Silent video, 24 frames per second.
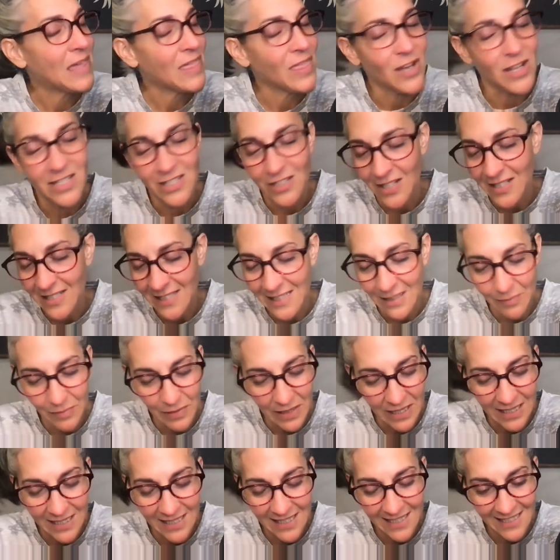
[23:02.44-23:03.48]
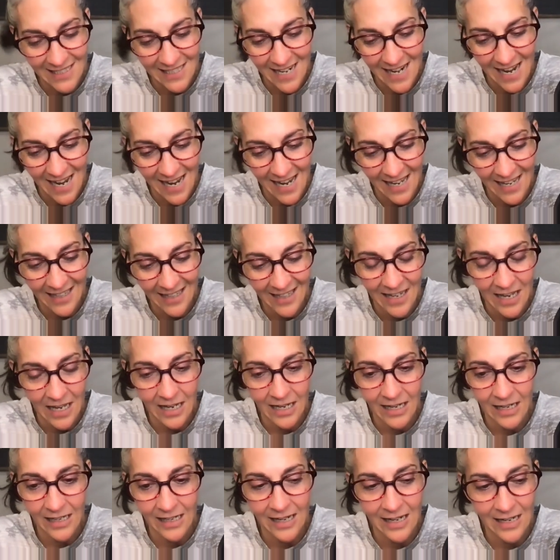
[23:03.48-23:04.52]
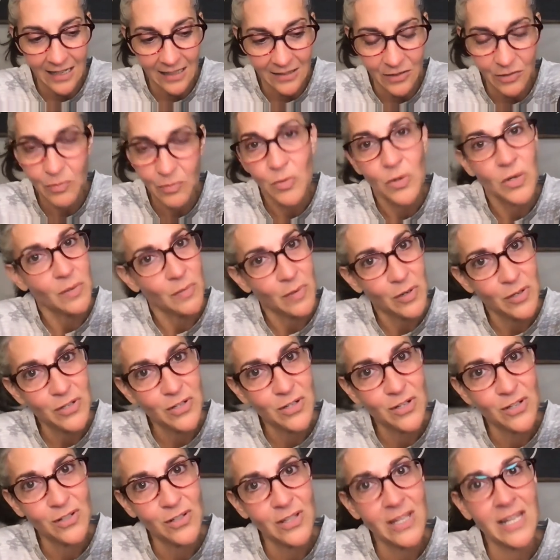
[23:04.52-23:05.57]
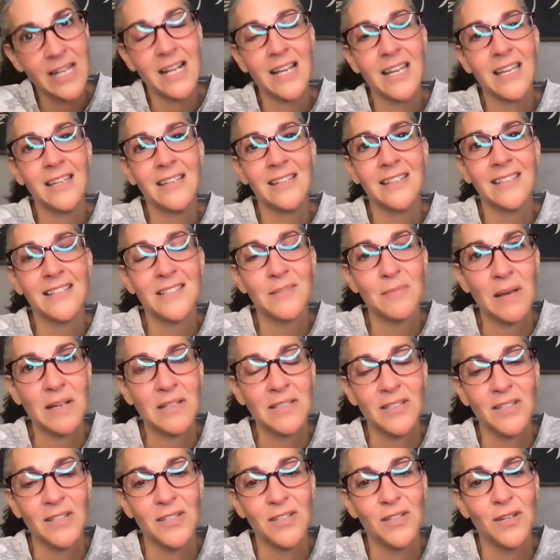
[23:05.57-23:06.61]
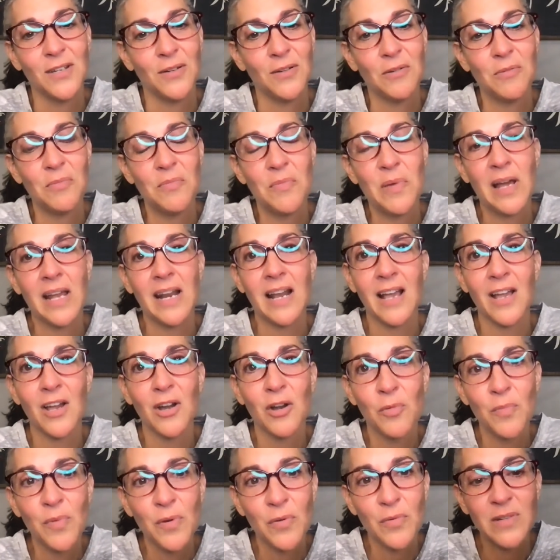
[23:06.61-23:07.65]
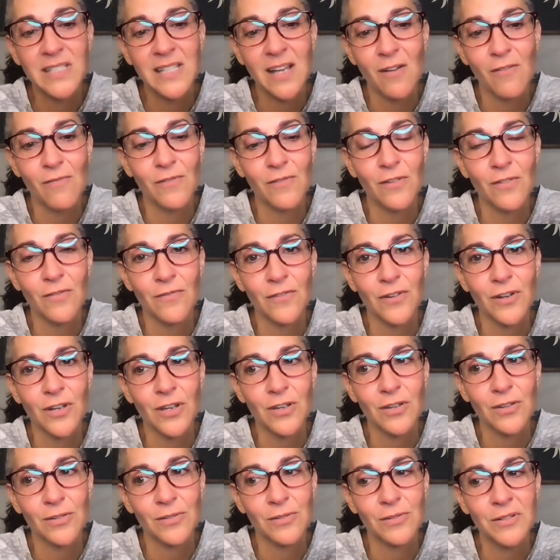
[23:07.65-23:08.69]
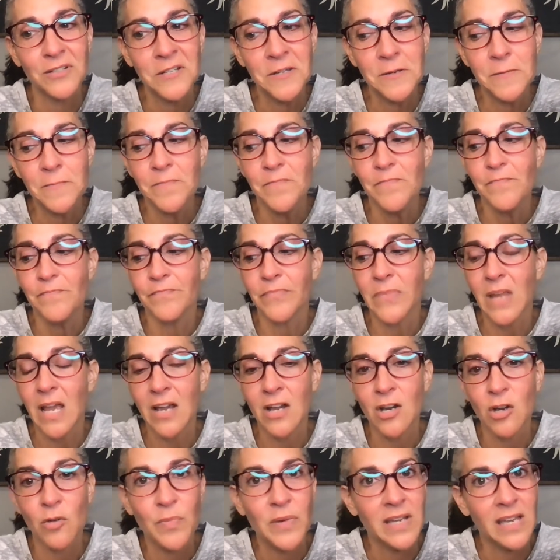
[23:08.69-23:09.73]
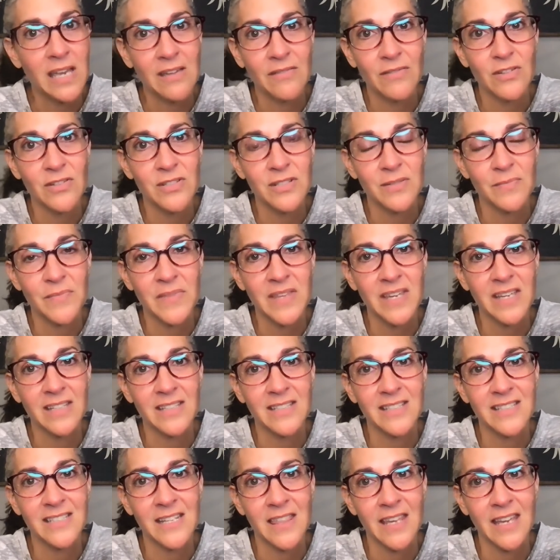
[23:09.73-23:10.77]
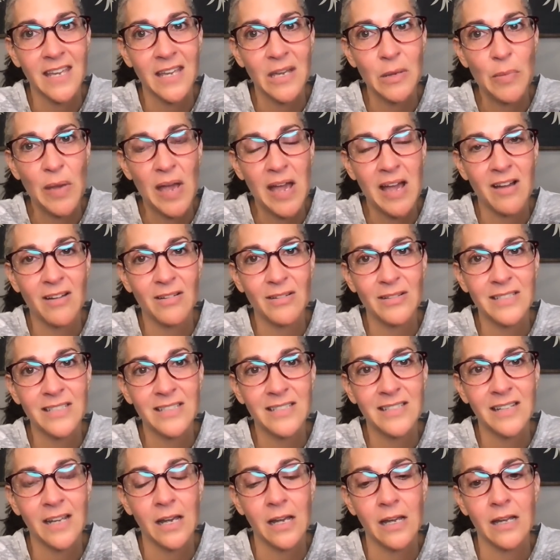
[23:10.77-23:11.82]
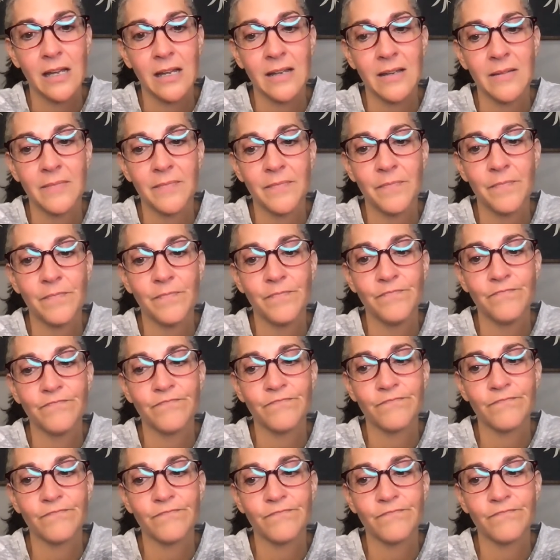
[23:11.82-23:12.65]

thoughts on siblings today. I got a little more emotional than I expected to, but I hope it was helpful for you. I hope it gave you some things to think about. And,